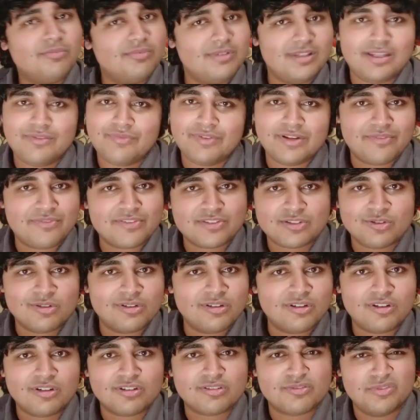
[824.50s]
even if it's not
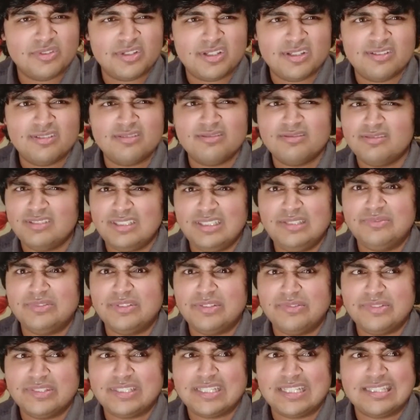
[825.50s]
at Oxford and even
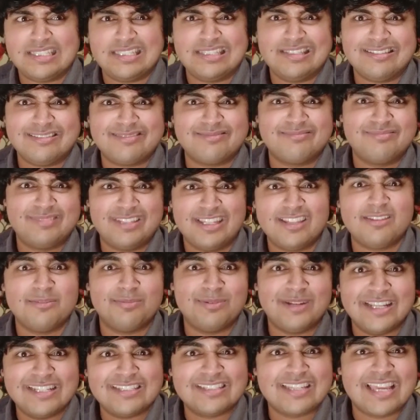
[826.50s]
if it's at the, the other place,